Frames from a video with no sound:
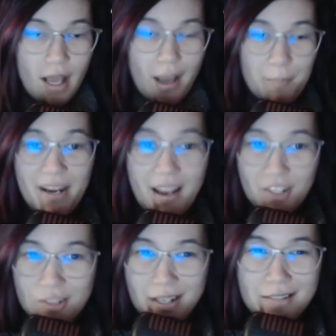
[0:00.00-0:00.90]
but
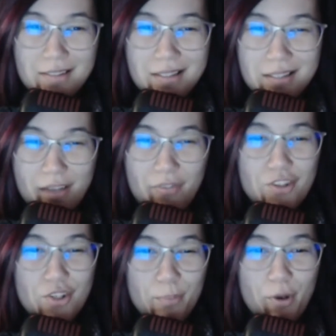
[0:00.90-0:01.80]
actually it's the stuff that
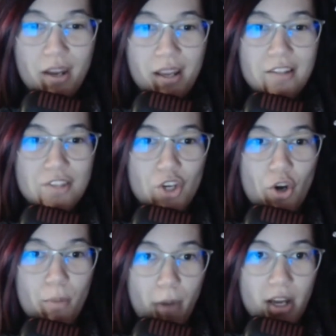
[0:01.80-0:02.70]
you're putting into your
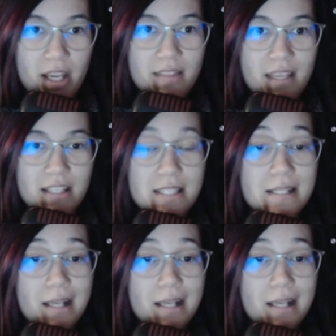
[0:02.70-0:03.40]
body that's